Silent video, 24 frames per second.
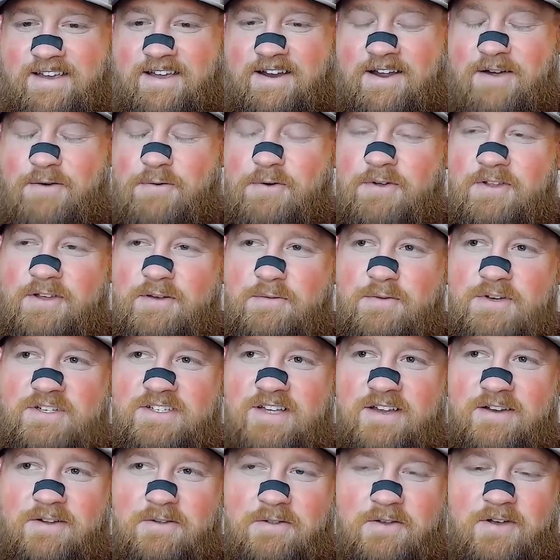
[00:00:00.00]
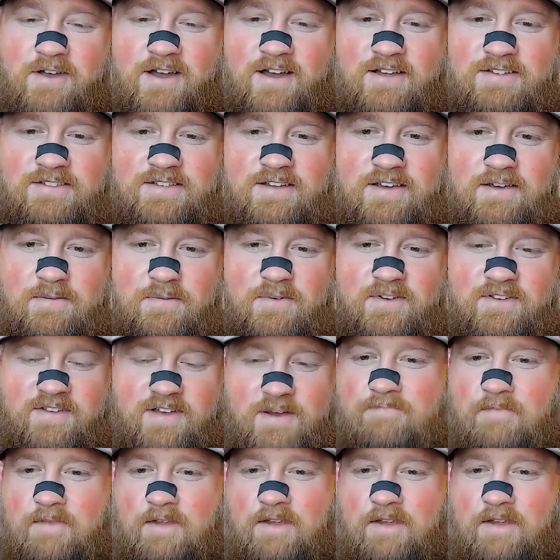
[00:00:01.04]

And I really wish I knew the guy's name because I